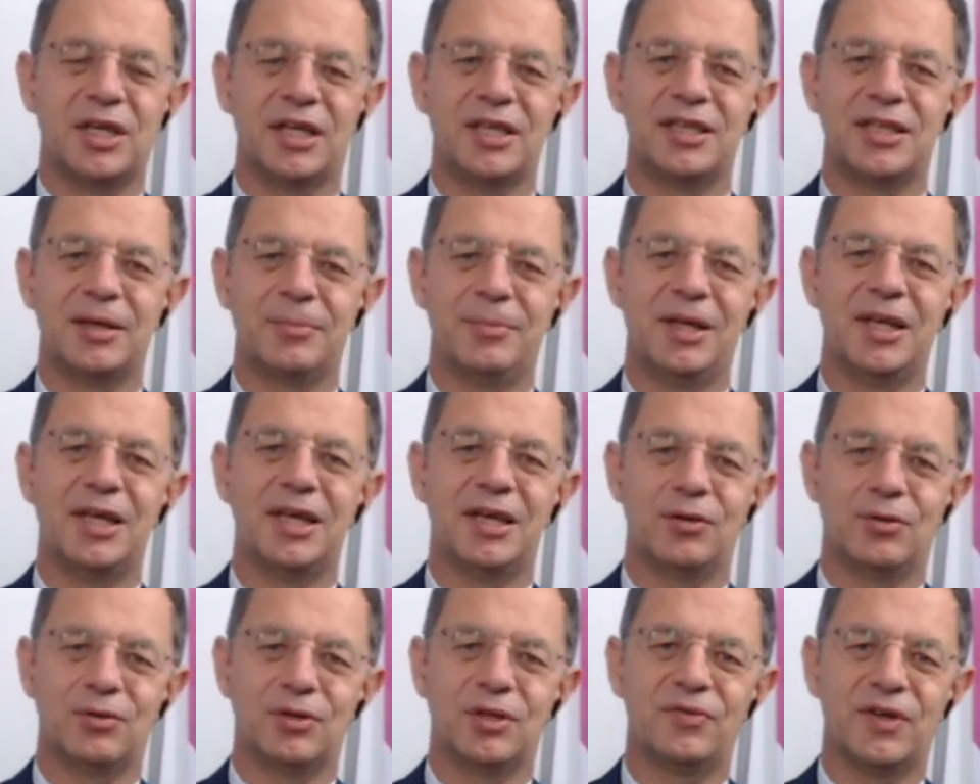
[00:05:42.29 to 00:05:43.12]

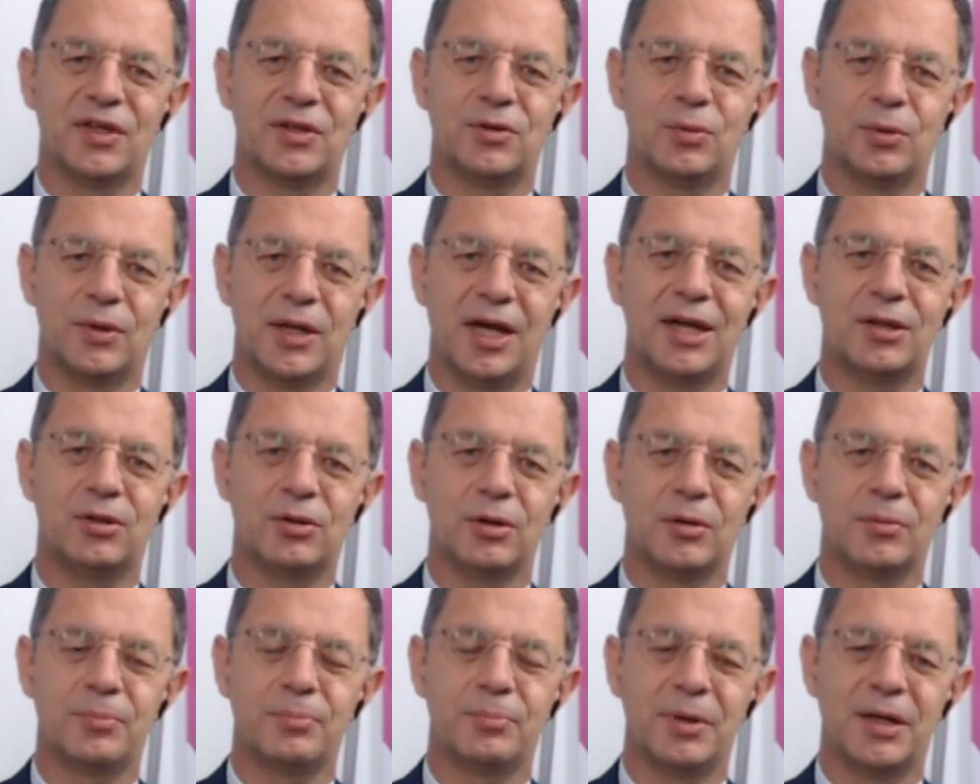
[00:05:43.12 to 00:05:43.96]
to
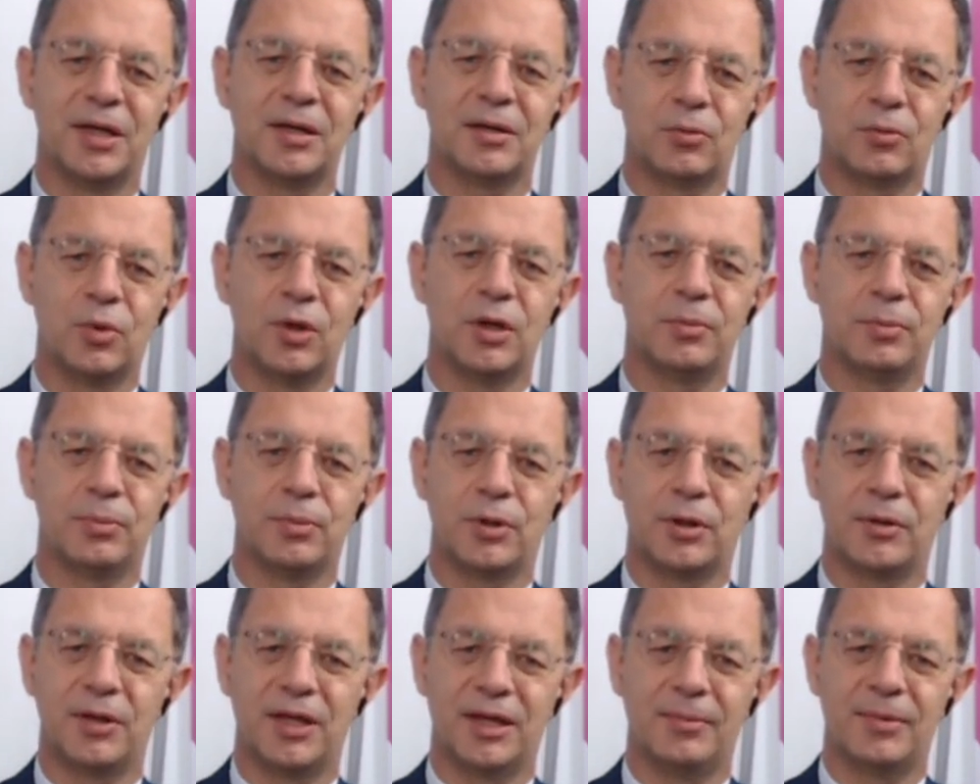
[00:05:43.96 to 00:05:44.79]
do his
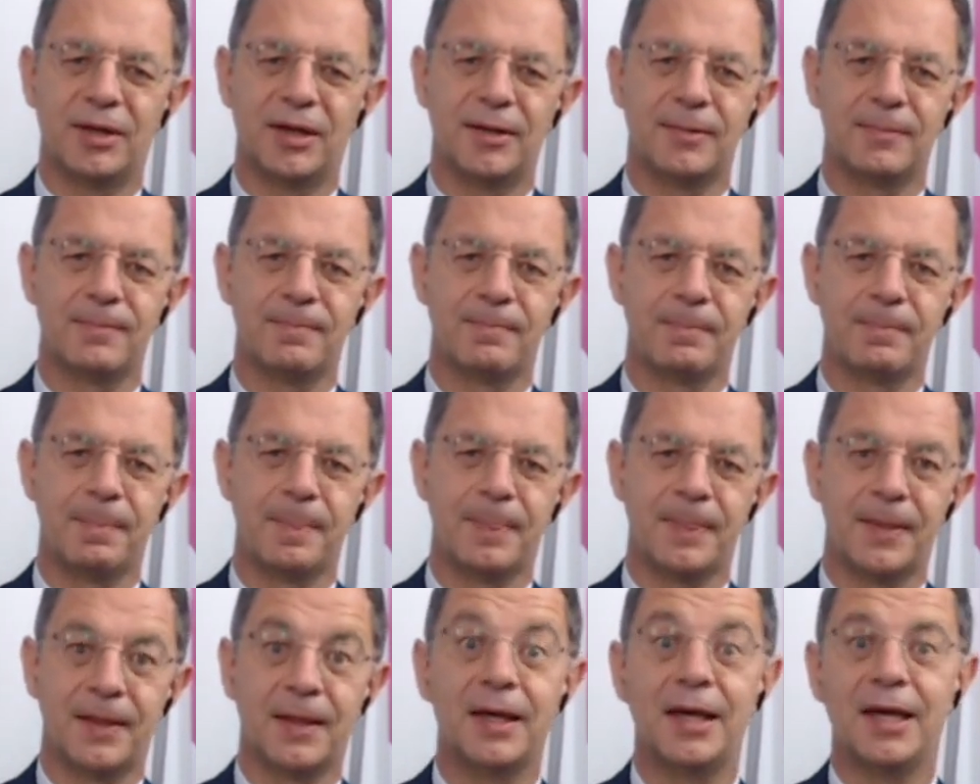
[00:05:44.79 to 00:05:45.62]
maintenance
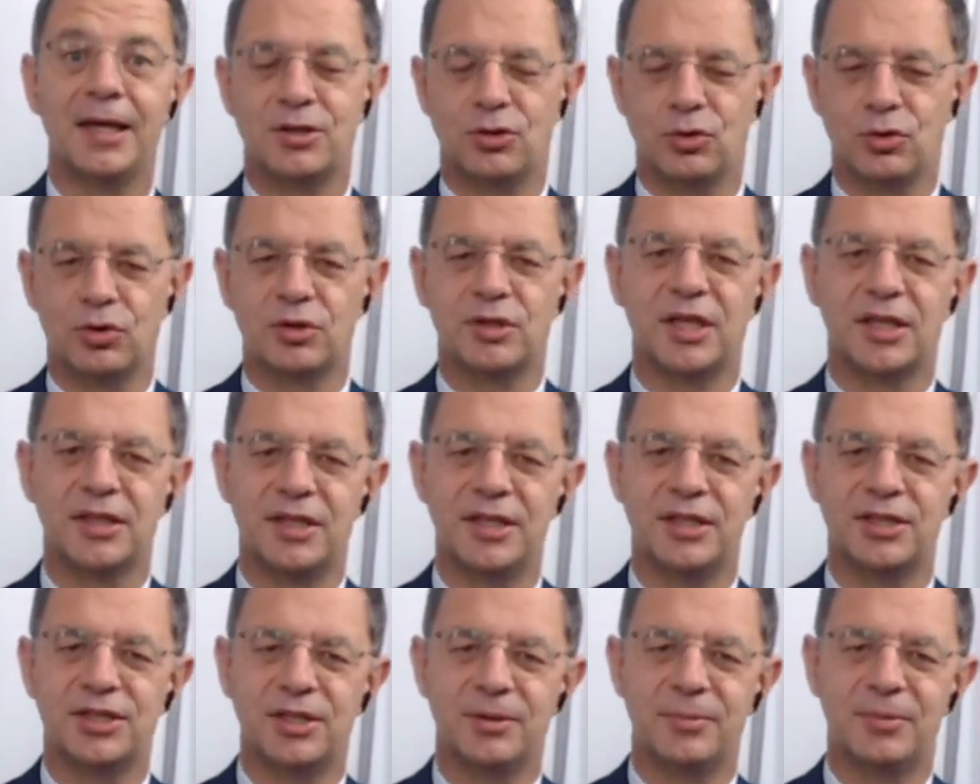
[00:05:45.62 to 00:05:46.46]
for the
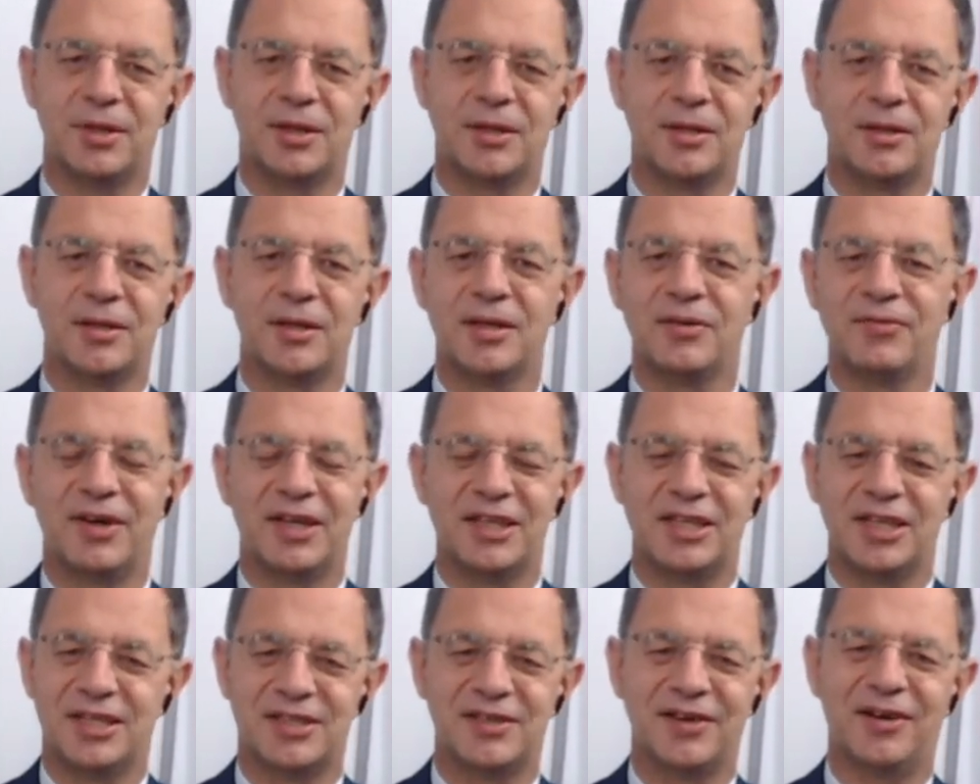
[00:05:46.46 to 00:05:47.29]
cars, and he
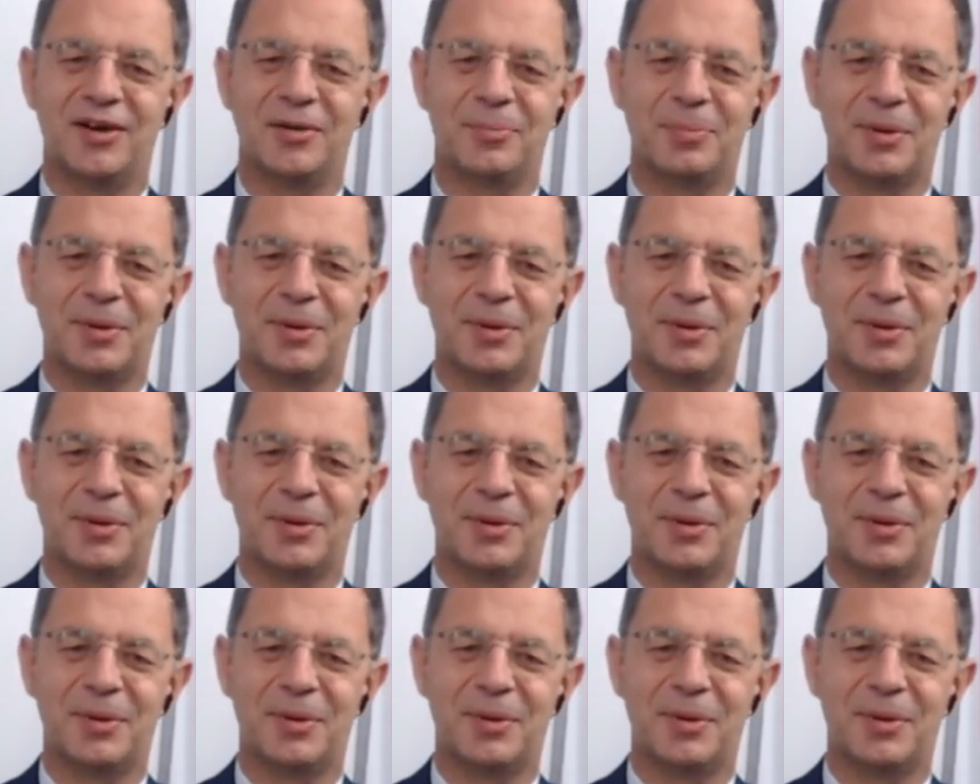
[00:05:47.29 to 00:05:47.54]
lost